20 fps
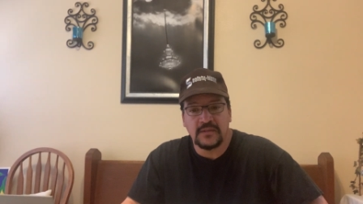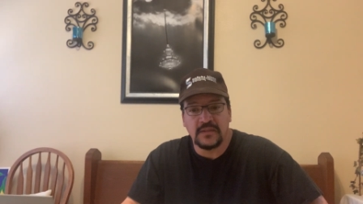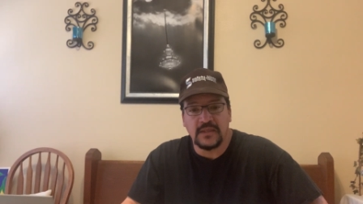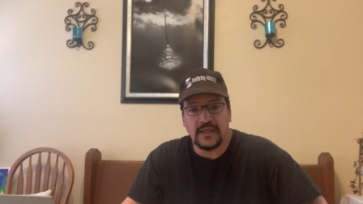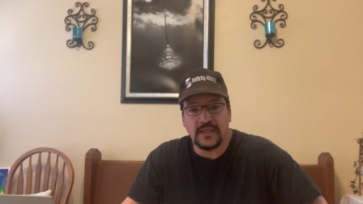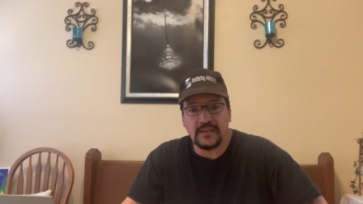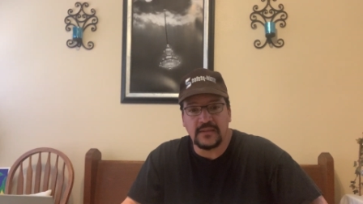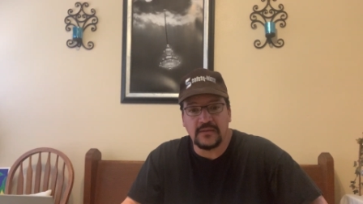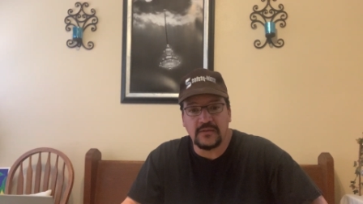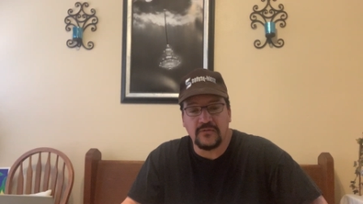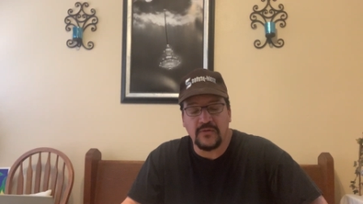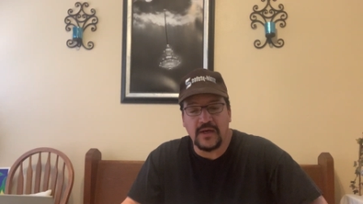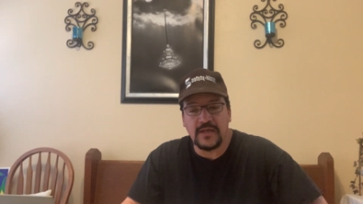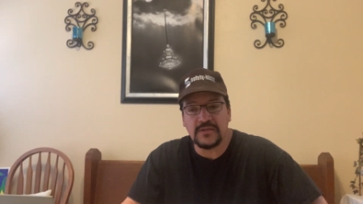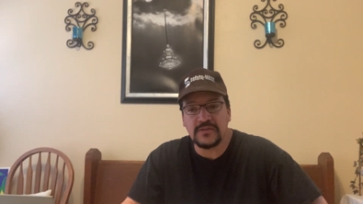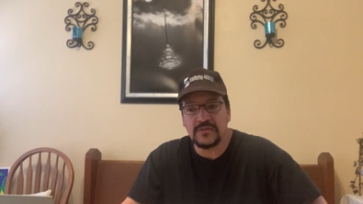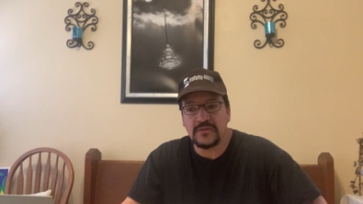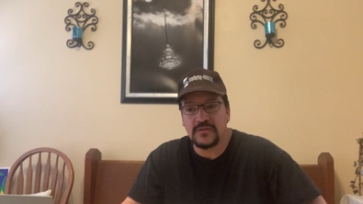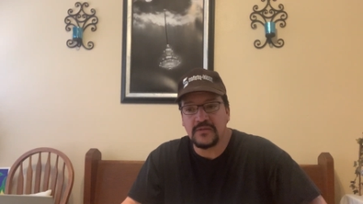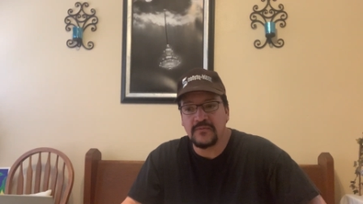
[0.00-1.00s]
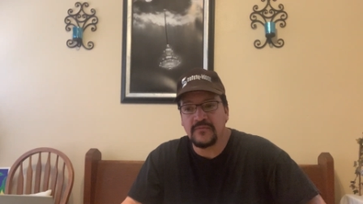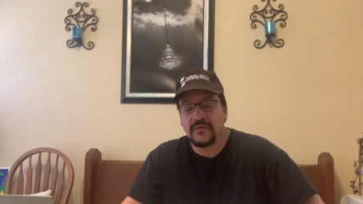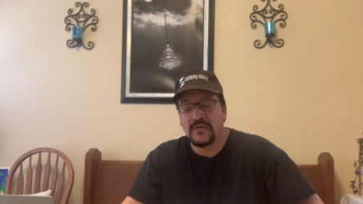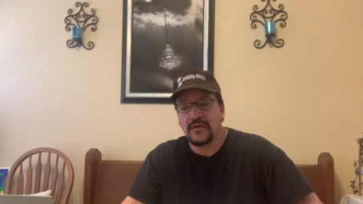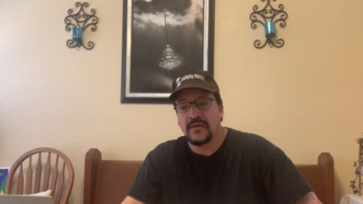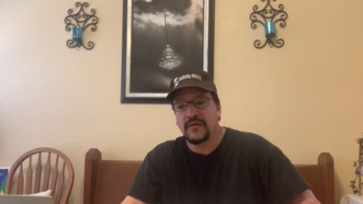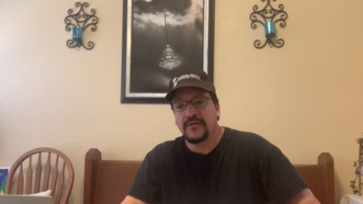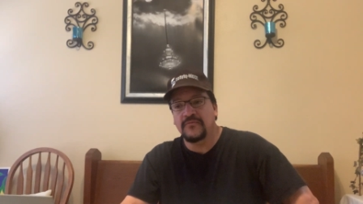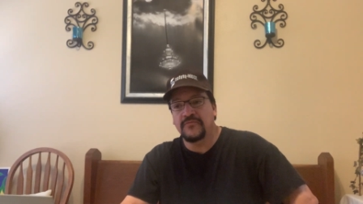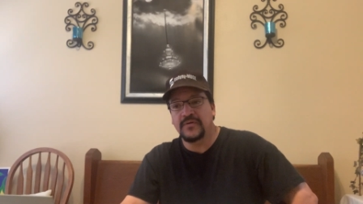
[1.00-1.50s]
and Chrysler
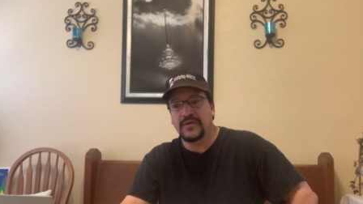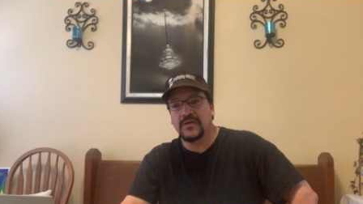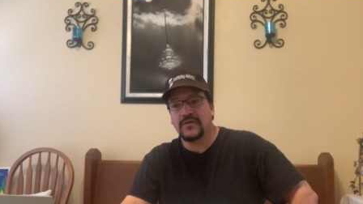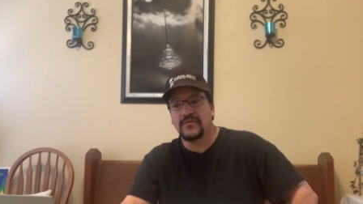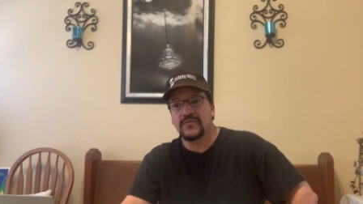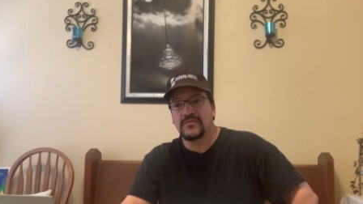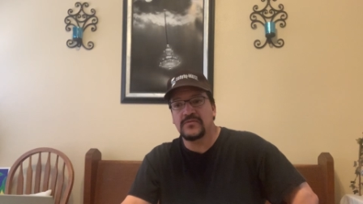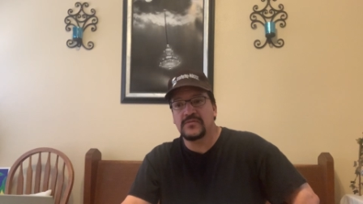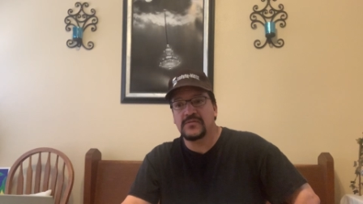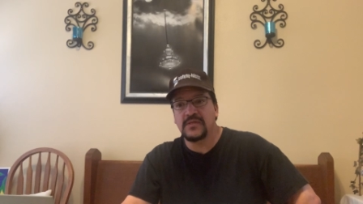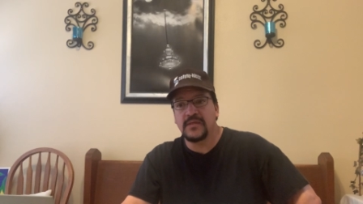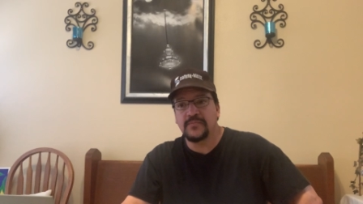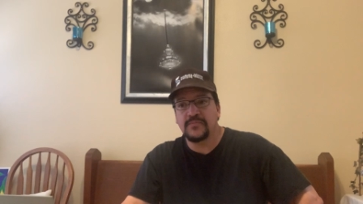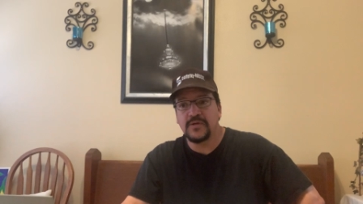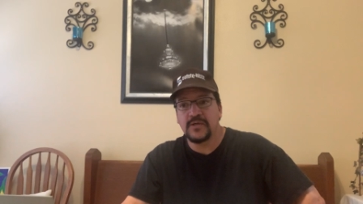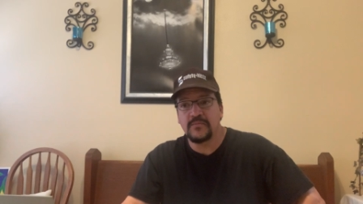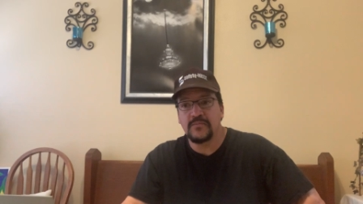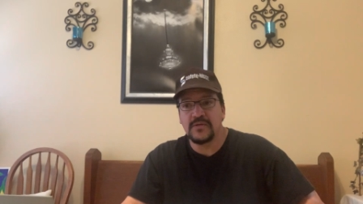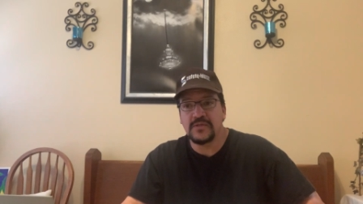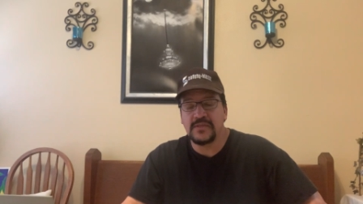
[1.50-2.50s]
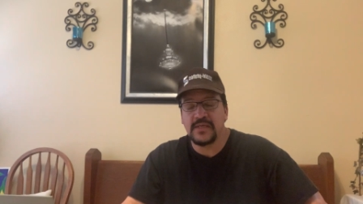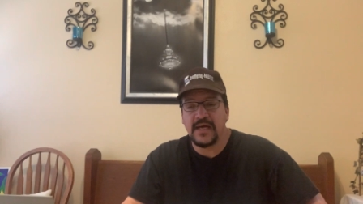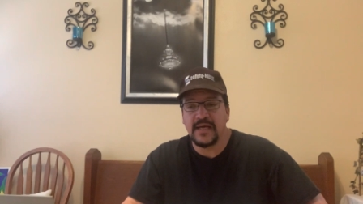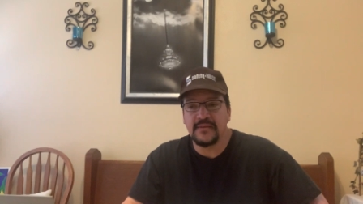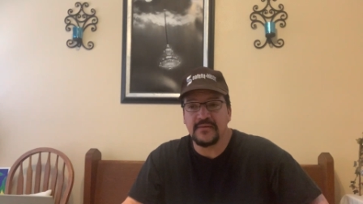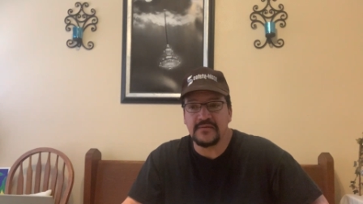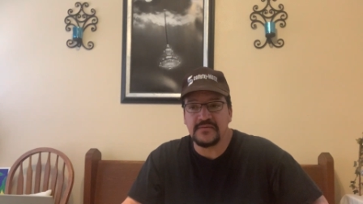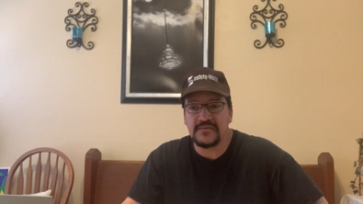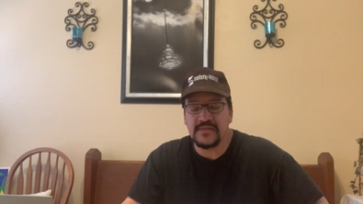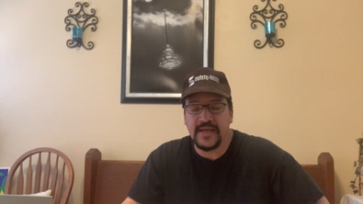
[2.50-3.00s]
vehicles. They pretty much have
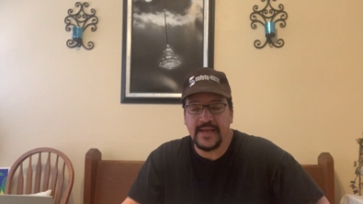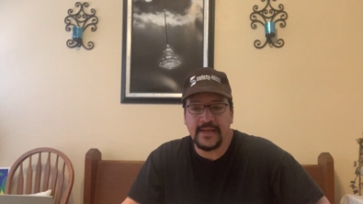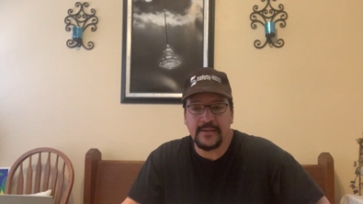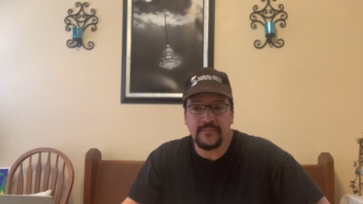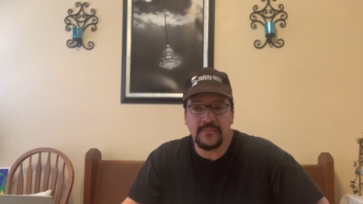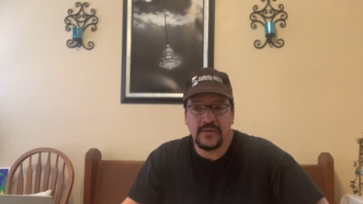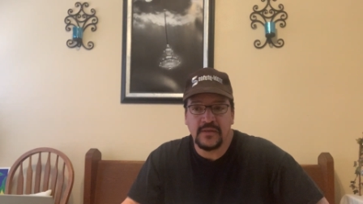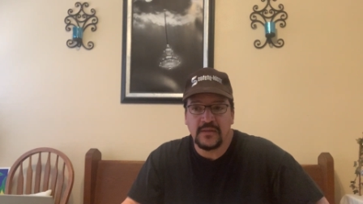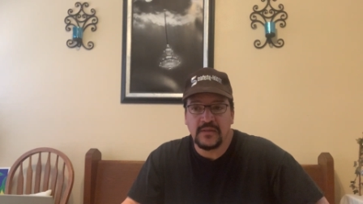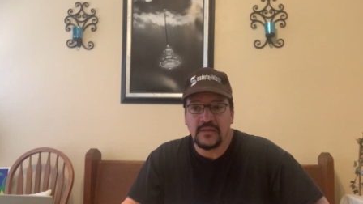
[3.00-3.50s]
the same